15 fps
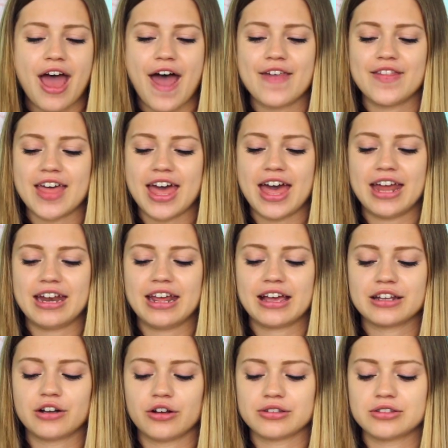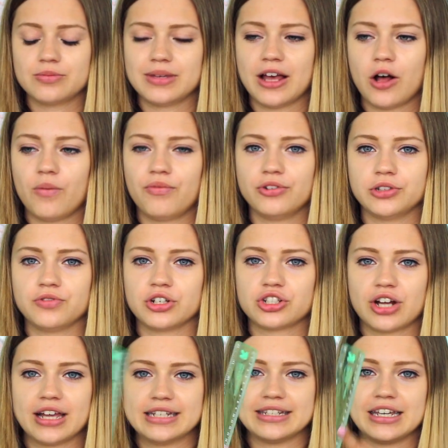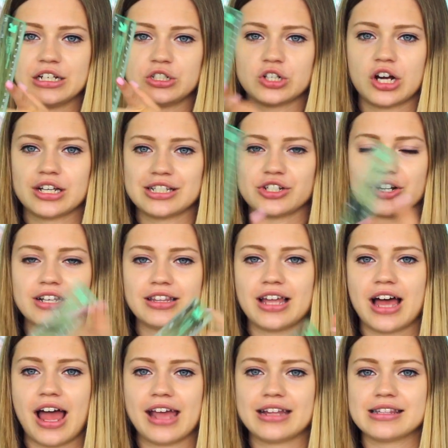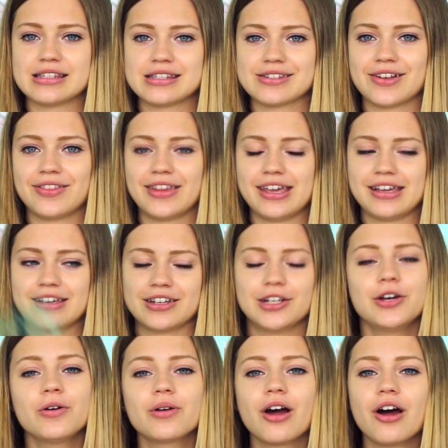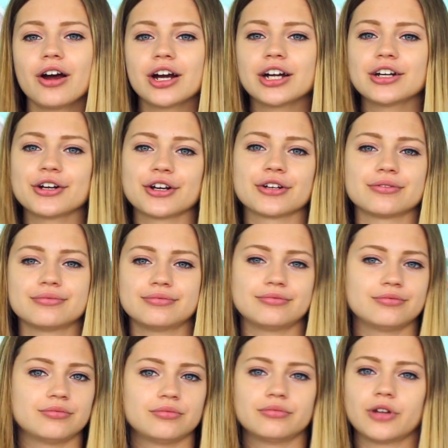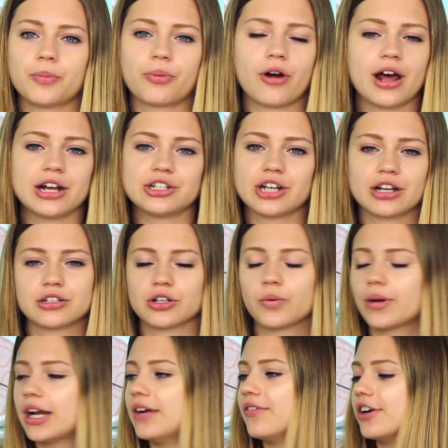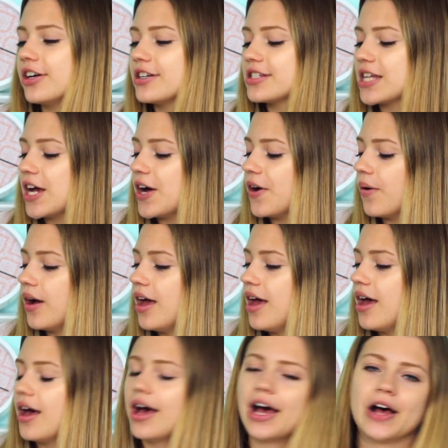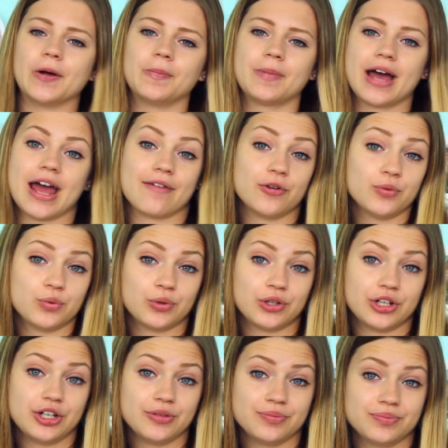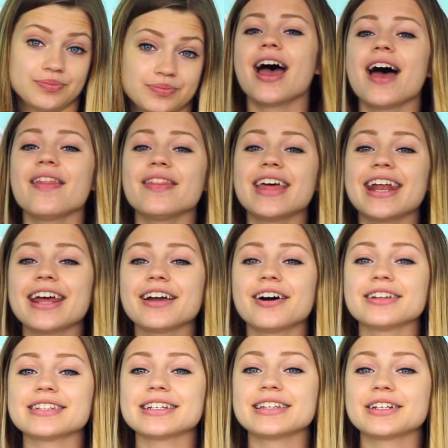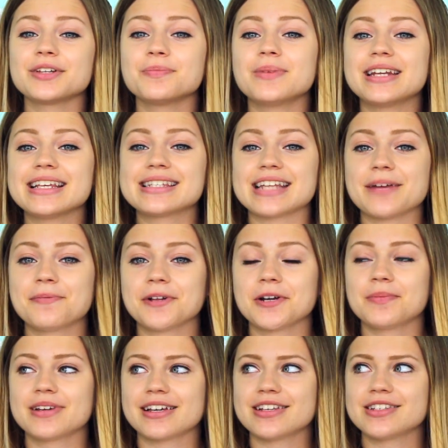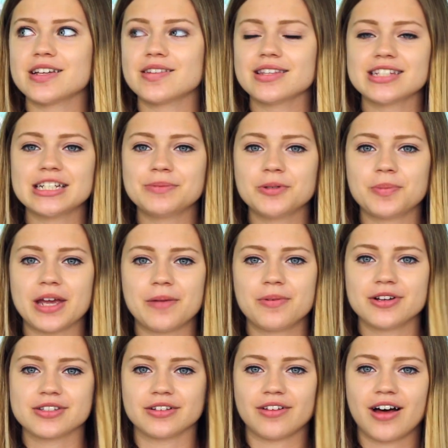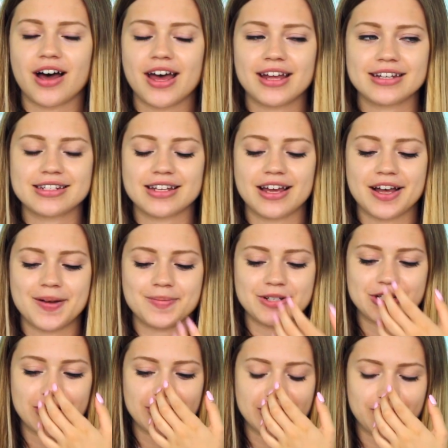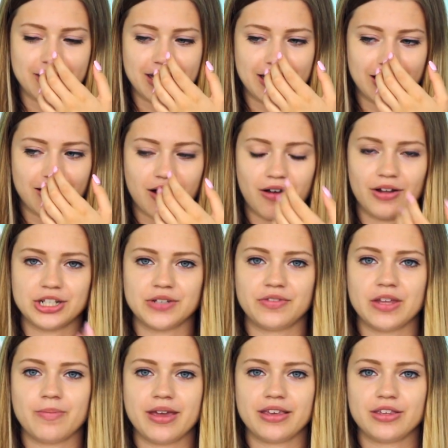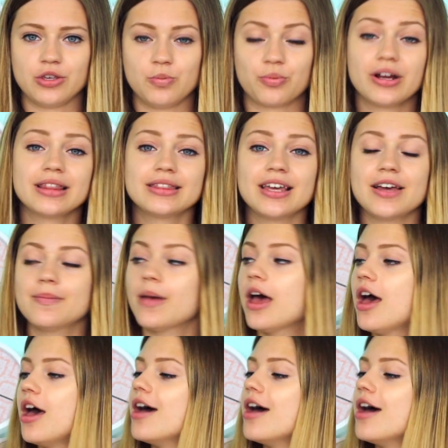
And then it can also be helpful if you're trying to like draw straight lines on like a note card or a project or whatever, so I have a ruler. And then I got a little mini stapler because you have to staple papers a lot to turn them in college if they make you print them.